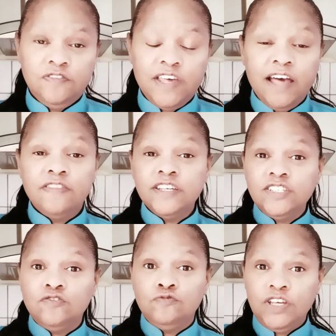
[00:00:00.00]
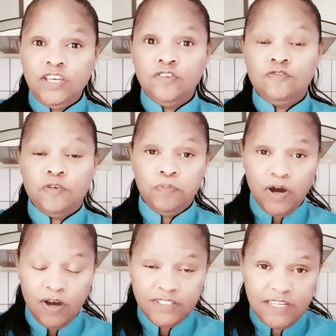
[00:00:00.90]
of that. This is really good for
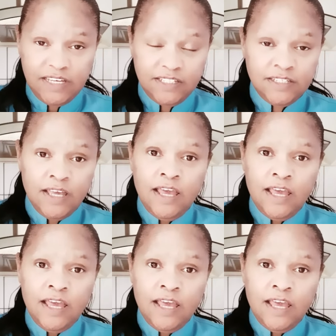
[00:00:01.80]
parties.